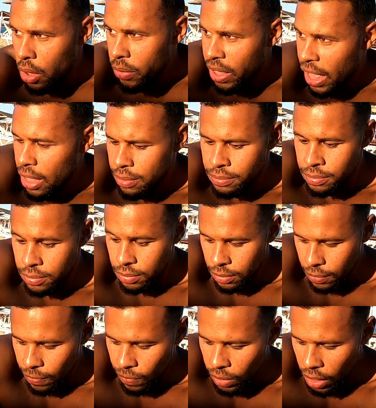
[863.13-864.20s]
Okay,
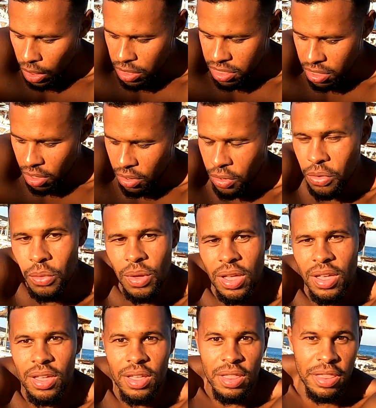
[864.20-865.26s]
so
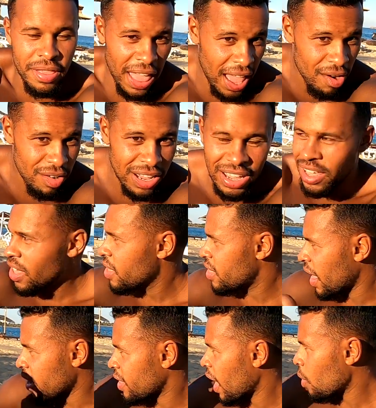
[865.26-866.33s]
staring,
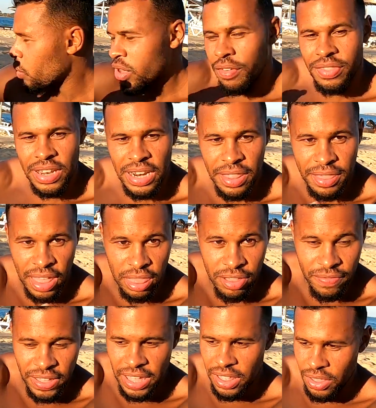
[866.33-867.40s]
check that one off the list,
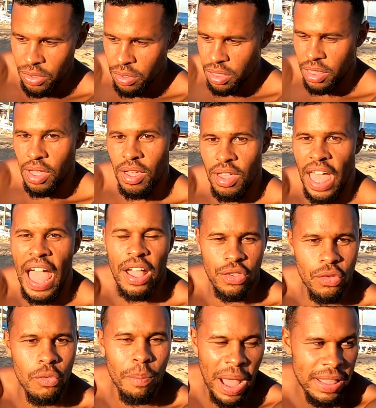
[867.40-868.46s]
that's fake news.
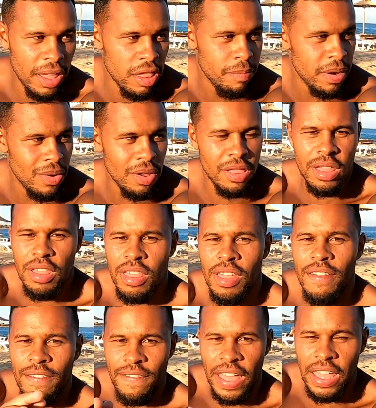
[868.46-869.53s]
Actual bad experiences,
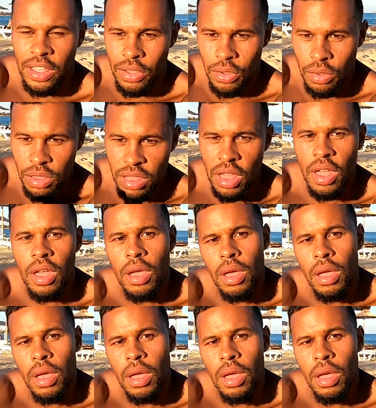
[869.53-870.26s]
fake news.